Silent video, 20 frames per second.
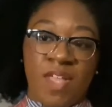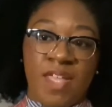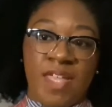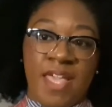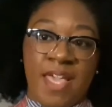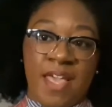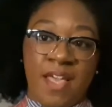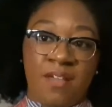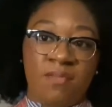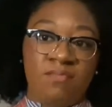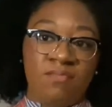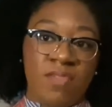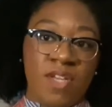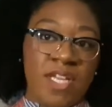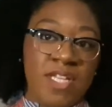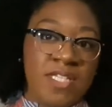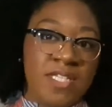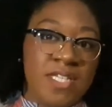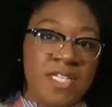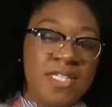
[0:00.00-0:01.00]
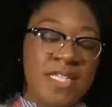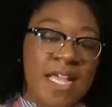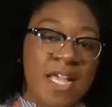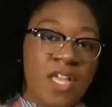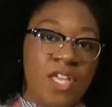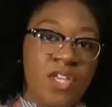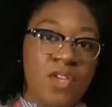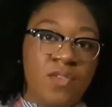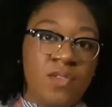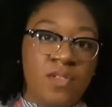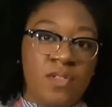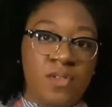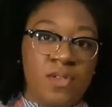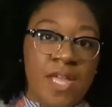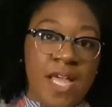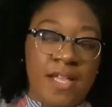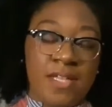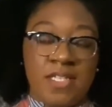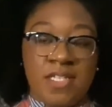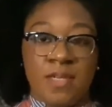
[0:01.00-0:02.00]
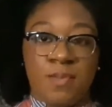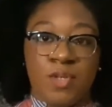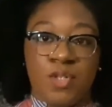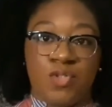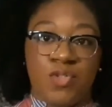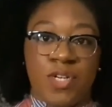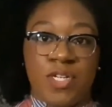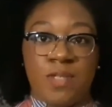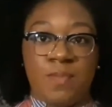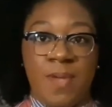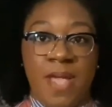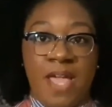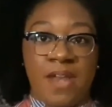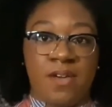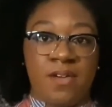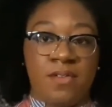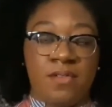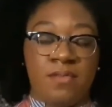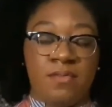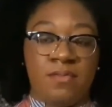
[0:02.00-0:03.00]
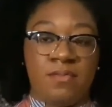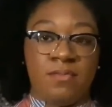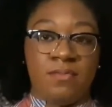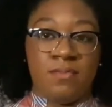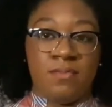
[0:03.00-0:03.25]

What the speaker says: yeah, it's like a cute little like summer dress pattern.